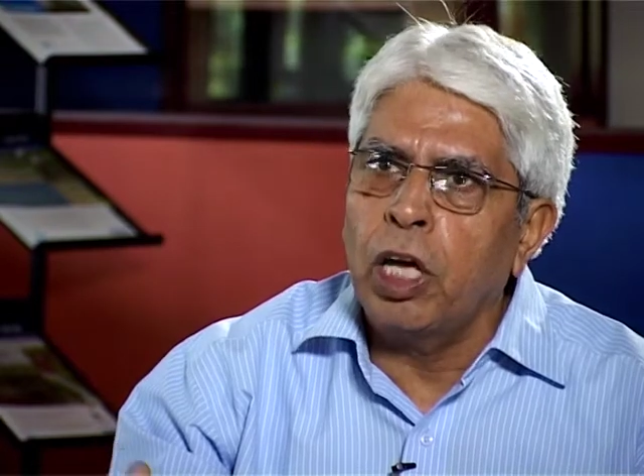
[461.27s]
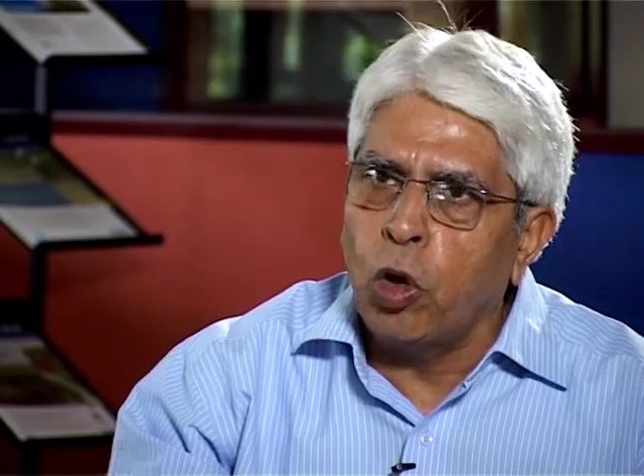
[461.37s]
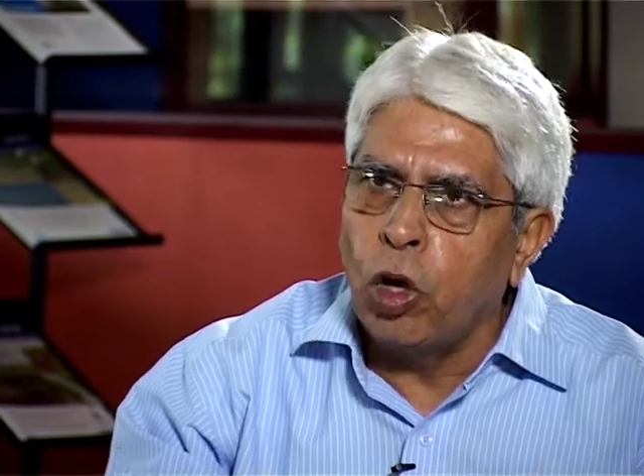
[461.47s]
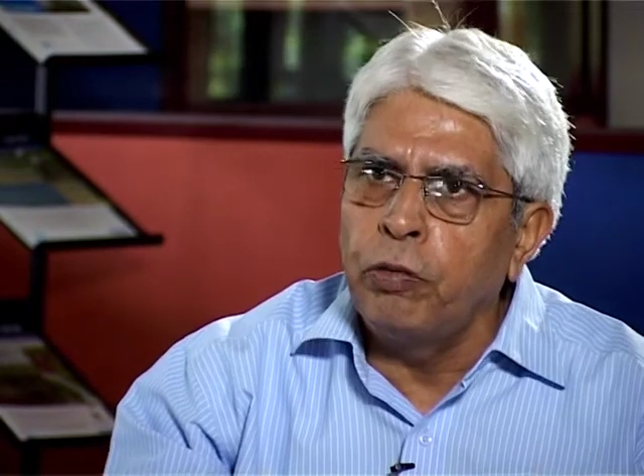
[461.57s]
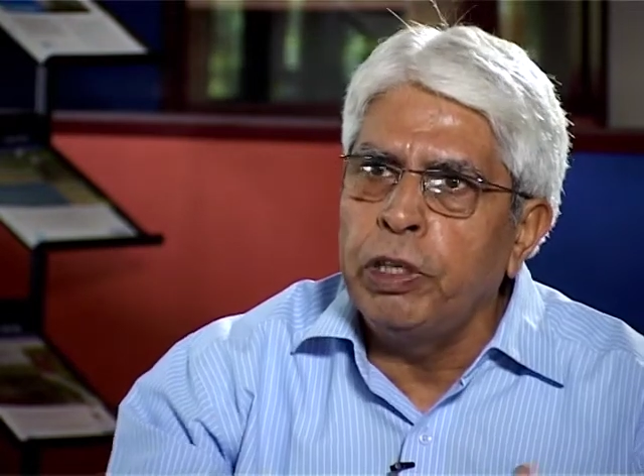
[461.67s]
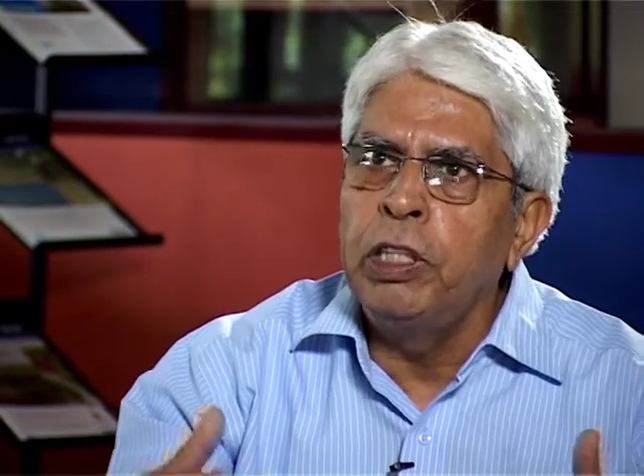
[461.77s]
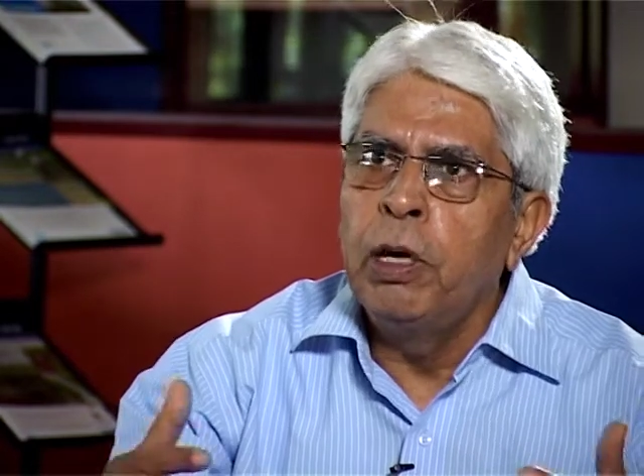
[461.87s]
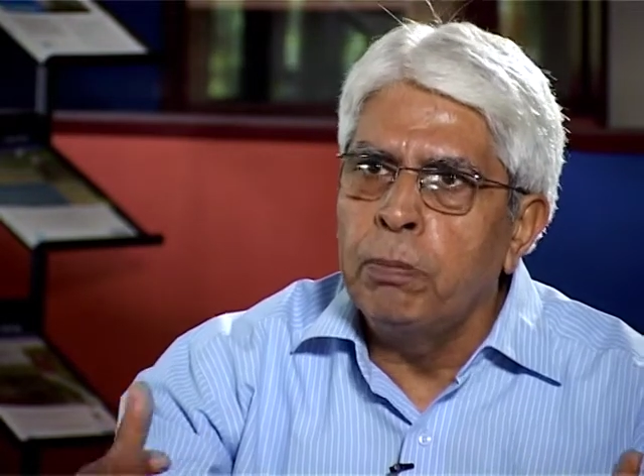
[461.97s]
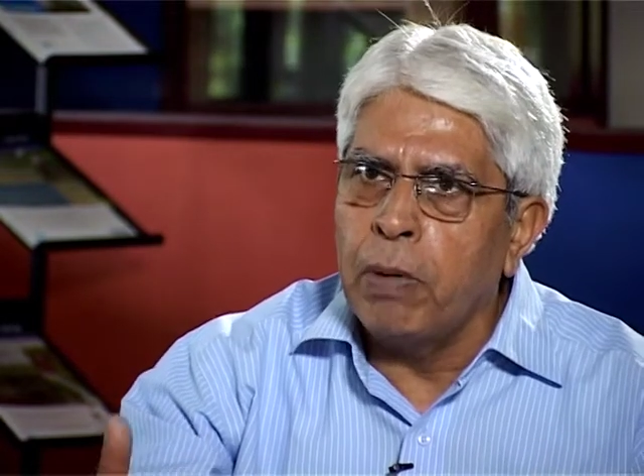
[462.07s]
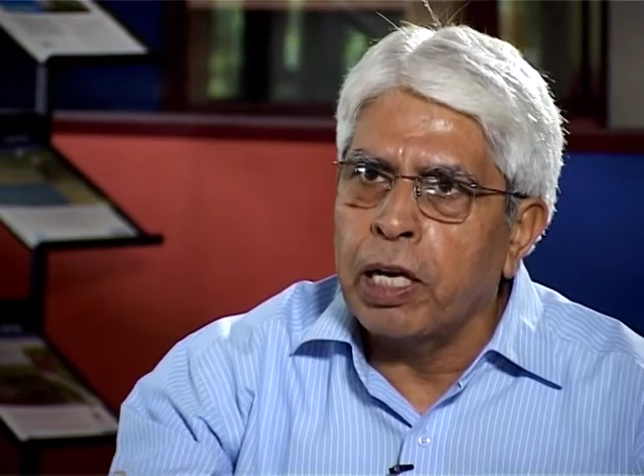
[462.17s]
along with
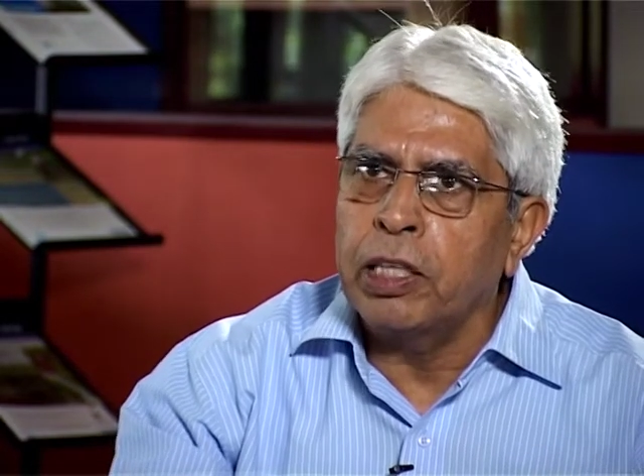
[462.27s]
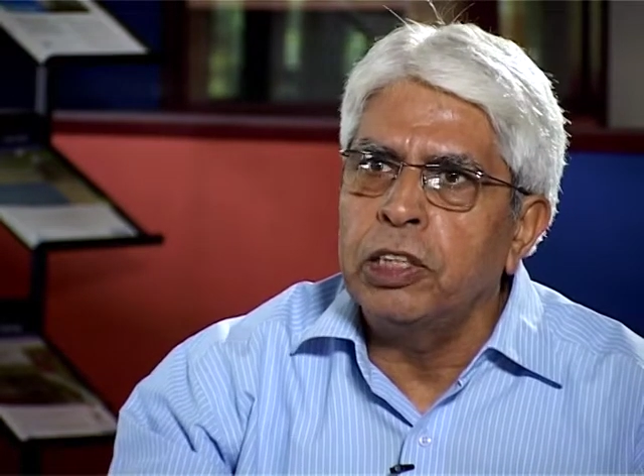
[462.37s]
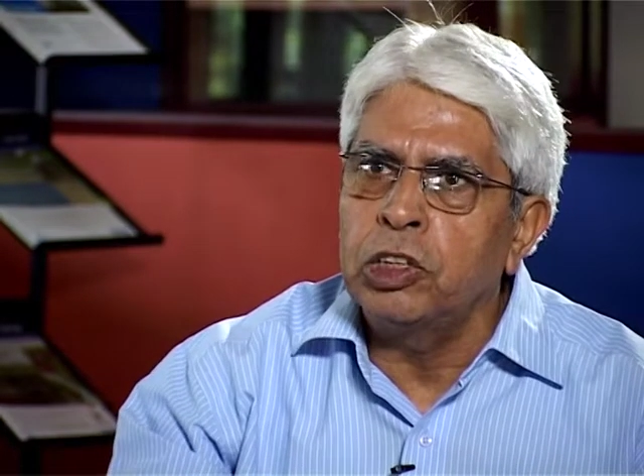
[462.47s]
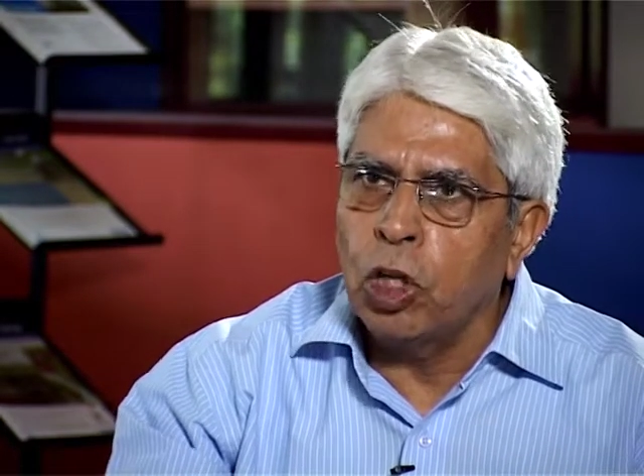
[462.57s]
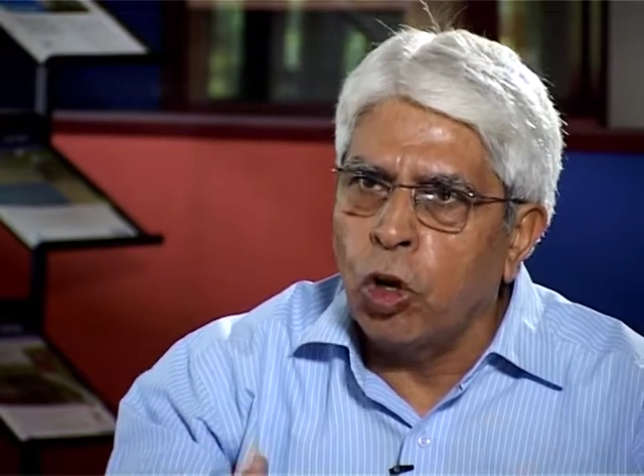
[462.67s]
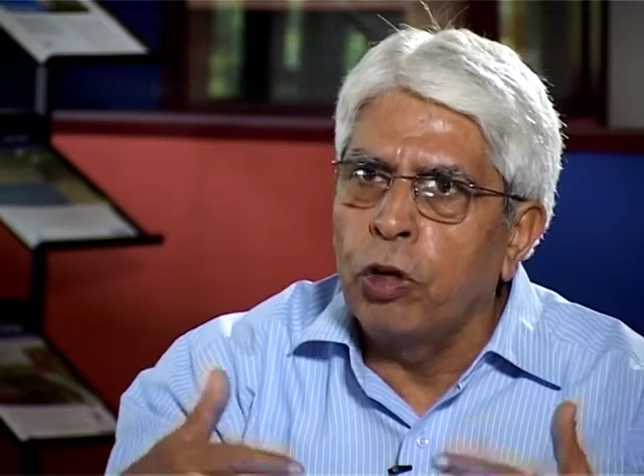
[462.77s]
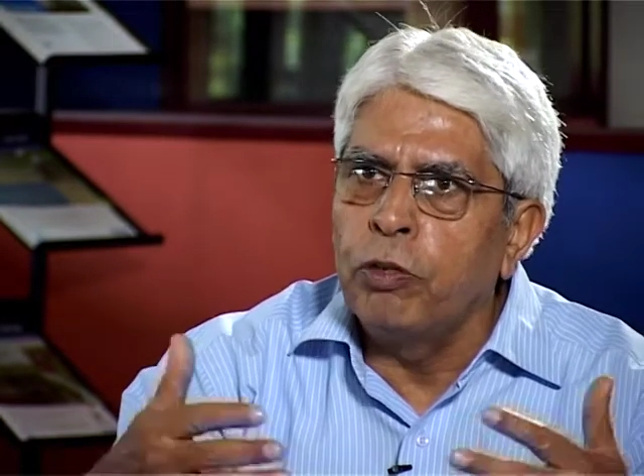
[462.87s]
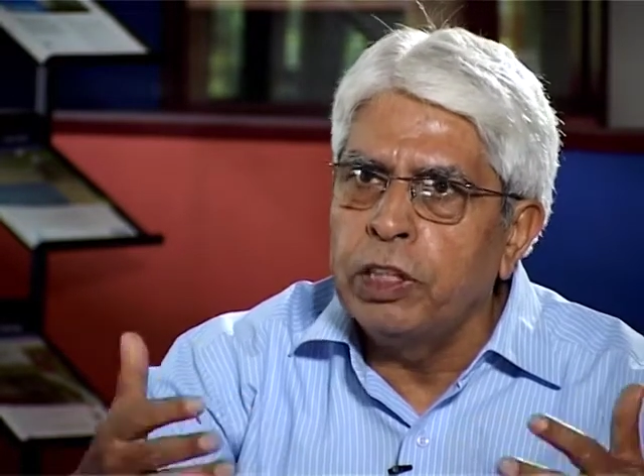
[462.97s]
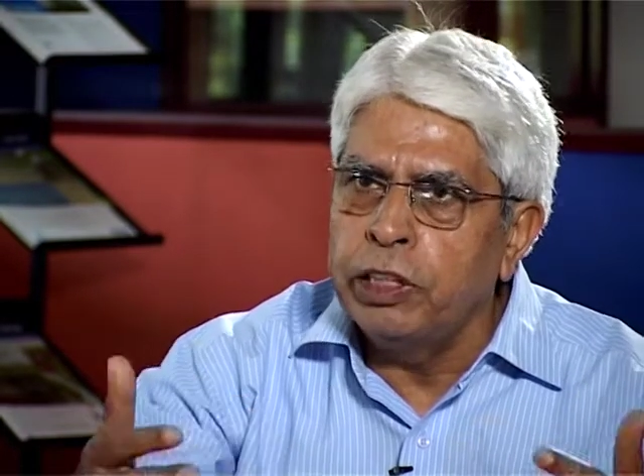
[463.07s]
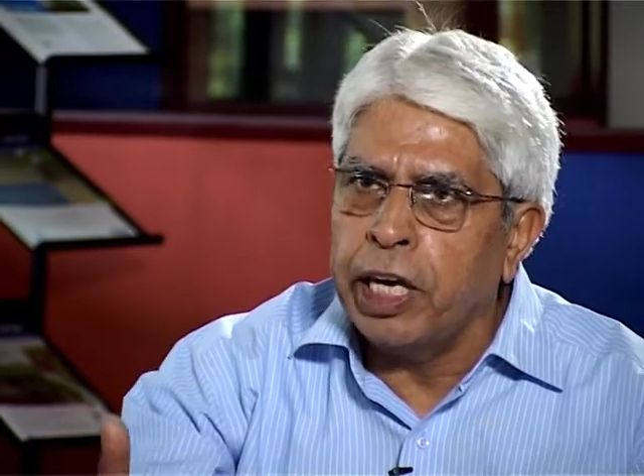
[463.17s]
markets, along
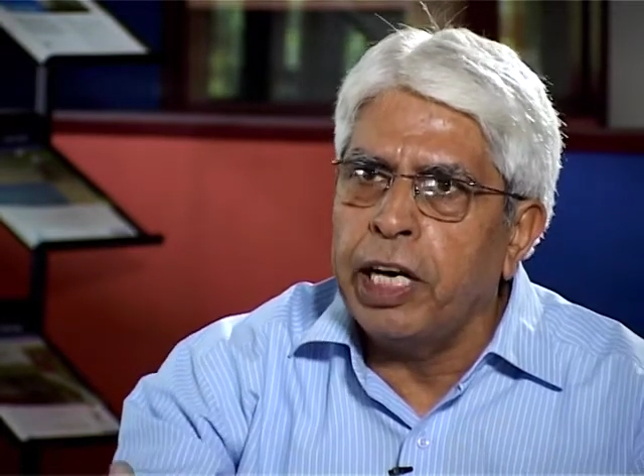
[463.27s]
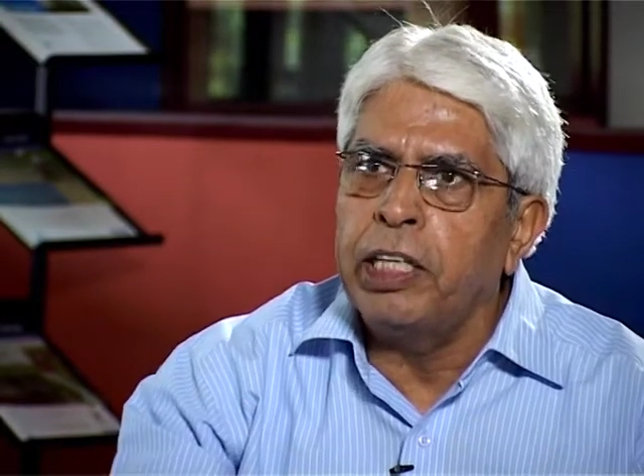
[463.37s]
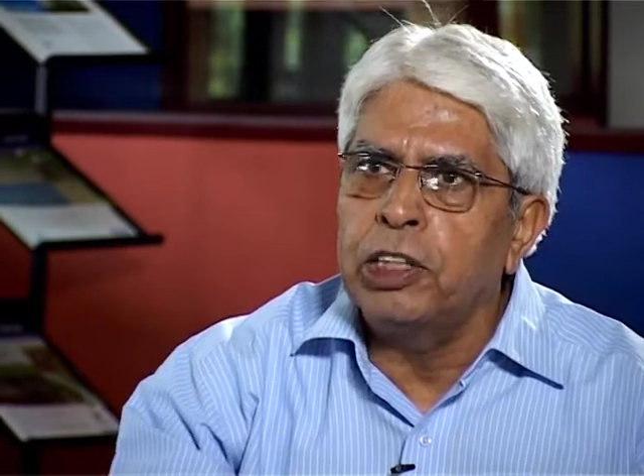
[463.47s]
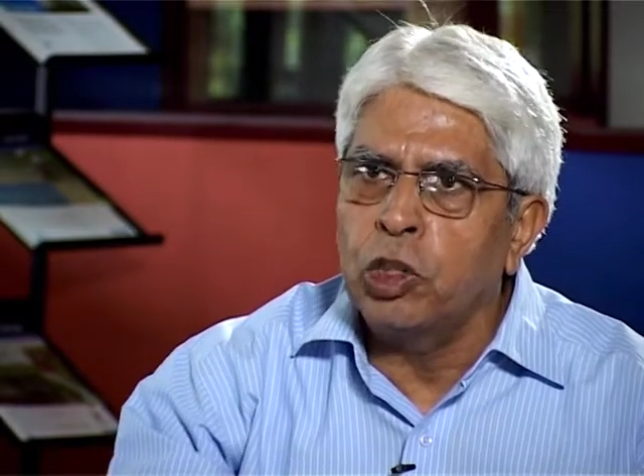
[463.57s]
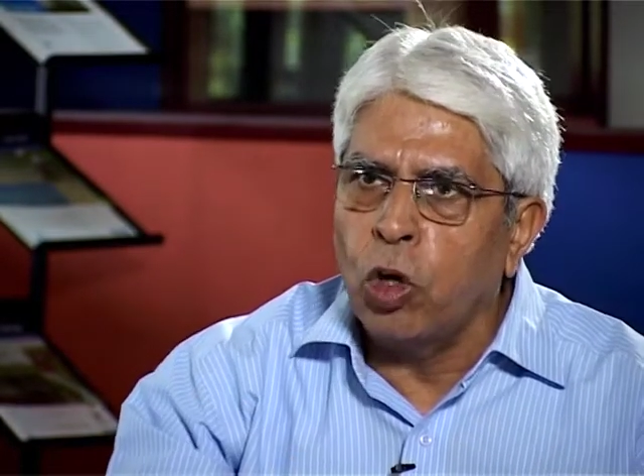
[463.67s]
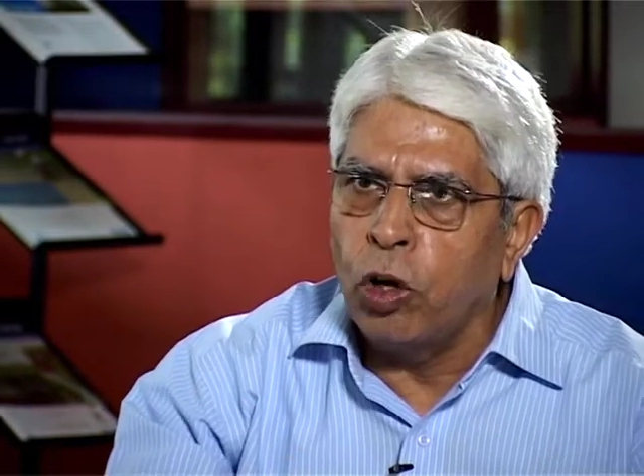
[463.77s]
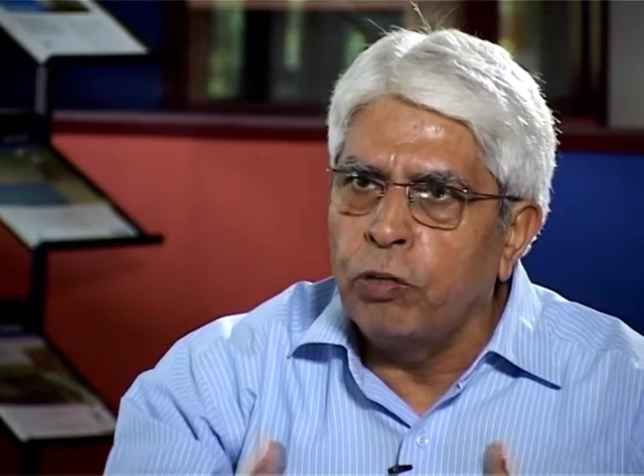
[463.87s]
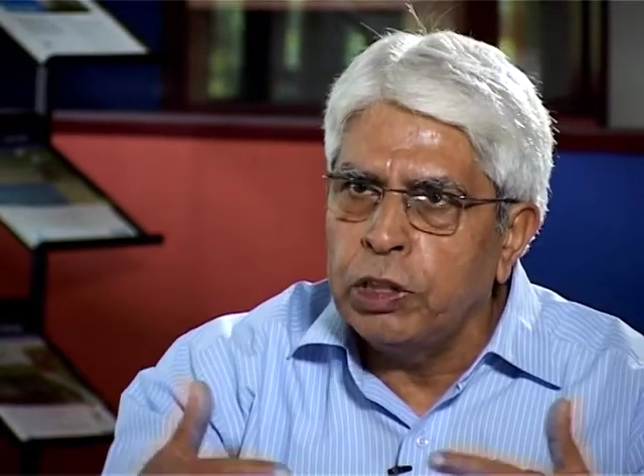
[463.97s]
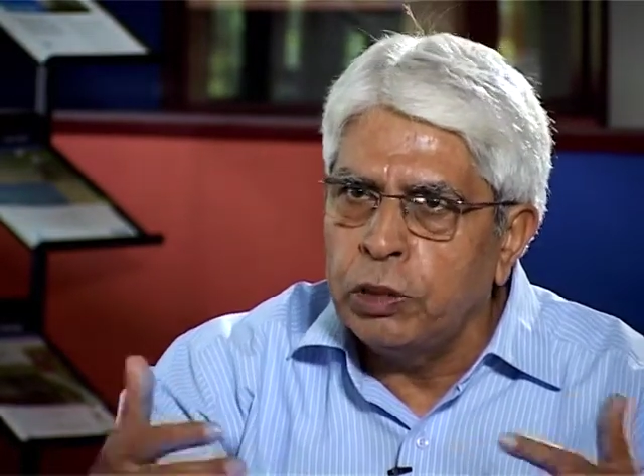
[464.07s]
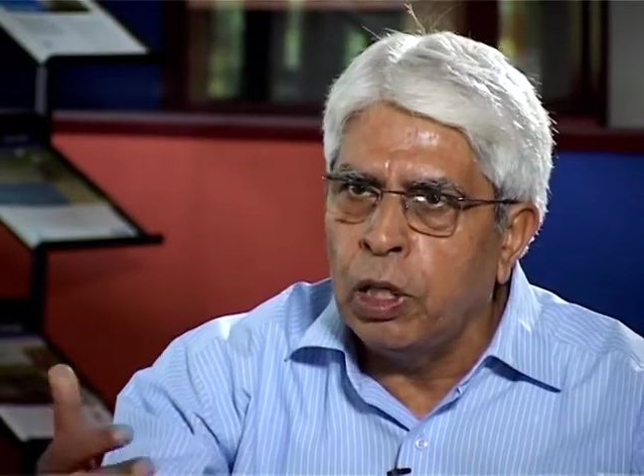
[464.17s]
with credits, along
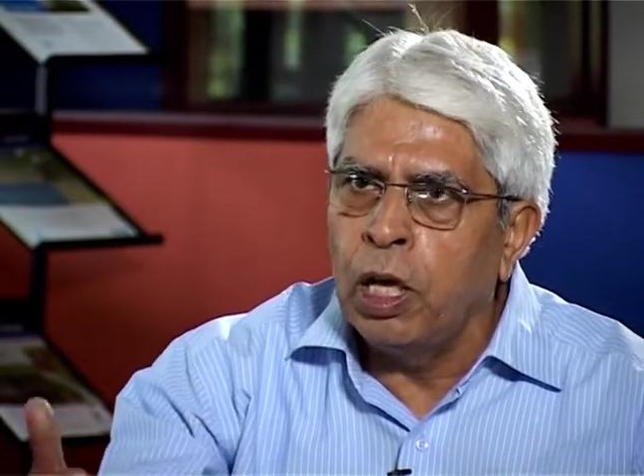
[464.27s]
with